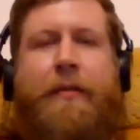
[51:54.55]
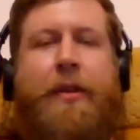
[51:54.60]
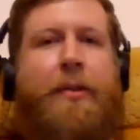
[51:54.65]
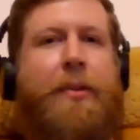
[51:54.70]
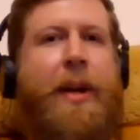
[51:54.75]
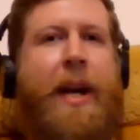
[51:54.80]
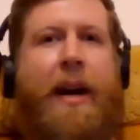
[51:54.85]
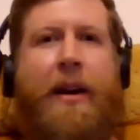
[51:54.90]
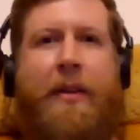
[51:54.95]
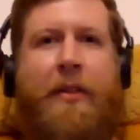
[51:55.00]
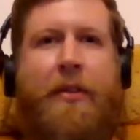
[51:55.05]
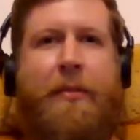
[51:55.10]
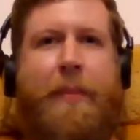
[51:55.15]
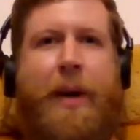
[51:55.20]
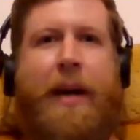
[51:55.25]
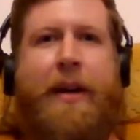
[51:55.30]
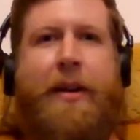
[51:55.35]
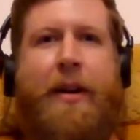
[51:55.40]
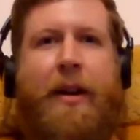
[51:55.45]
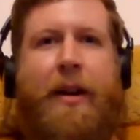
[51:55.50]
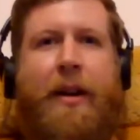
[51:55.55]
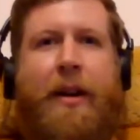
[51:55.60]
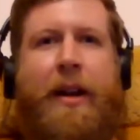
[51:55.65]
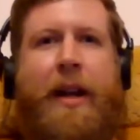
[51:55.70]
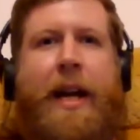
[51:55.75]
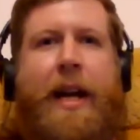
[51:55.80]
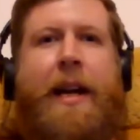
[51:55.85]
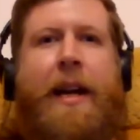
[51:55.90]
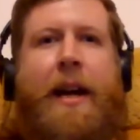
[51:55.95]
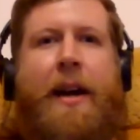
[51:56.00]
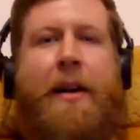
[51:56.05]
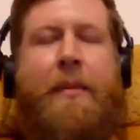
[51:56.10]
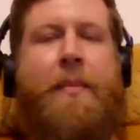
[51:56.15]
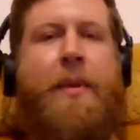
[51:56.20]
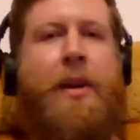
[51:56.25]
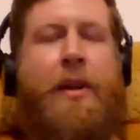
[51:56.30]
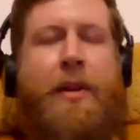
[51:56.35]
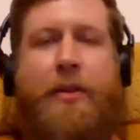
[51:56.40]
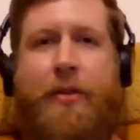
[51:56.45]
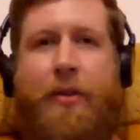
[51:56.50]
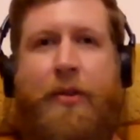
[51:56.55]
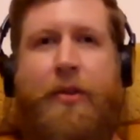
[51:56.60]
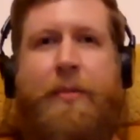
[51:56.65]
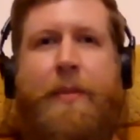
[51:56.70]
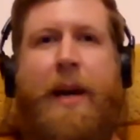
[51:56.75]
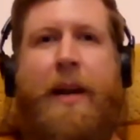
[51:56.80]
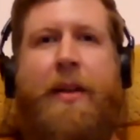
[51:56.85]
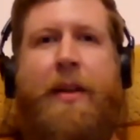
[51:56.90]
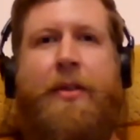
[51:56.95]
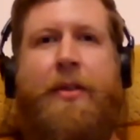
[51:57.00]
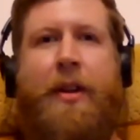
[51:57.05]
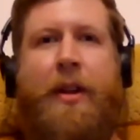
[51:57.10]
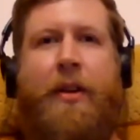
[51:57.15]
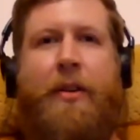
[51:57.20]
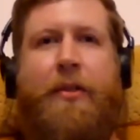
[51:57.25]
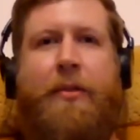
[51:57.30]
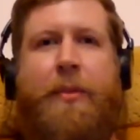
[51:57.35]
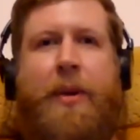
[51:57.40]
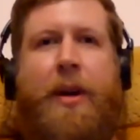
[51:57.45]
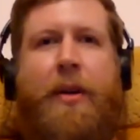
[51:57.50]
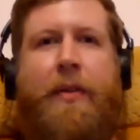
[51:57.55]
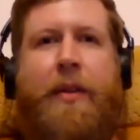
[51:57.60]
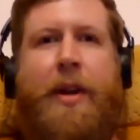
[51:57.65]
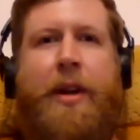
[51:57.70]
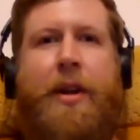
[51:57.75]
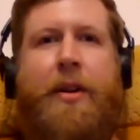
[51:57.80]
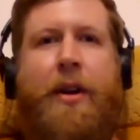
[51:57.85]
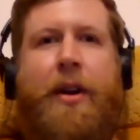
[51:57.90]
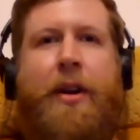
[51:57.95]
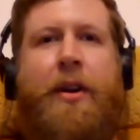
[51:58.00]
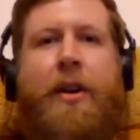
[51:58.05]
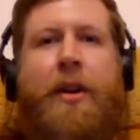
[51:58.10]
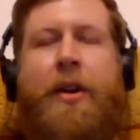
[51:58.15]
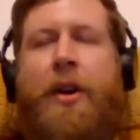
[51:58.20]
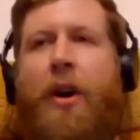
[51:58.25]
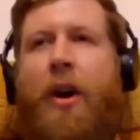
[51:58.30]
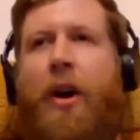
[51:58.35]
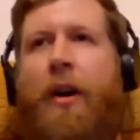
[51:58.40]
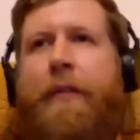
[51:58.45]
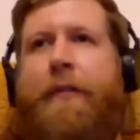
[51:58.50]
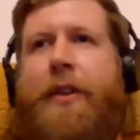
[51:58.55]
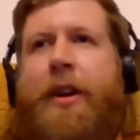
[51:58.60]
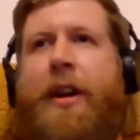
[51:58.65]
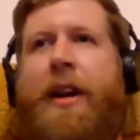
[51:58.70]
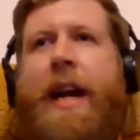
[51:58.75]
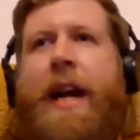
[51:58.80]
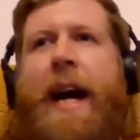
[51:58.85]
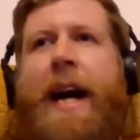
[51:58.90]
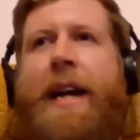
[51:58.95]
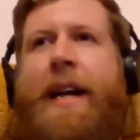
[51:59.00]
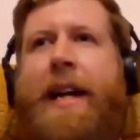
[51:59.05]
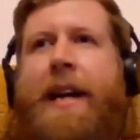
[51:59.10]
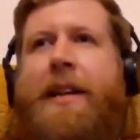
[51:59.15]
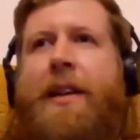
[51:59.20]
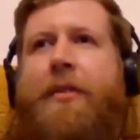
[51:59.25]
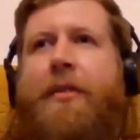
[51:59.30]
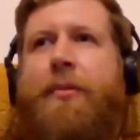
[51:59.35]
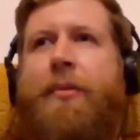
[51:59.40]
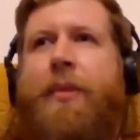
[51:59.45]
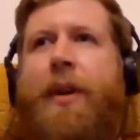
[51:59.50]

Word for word: Phil Gerrans, my colleague, um, talks about this a lot as well that, you know, often an addict is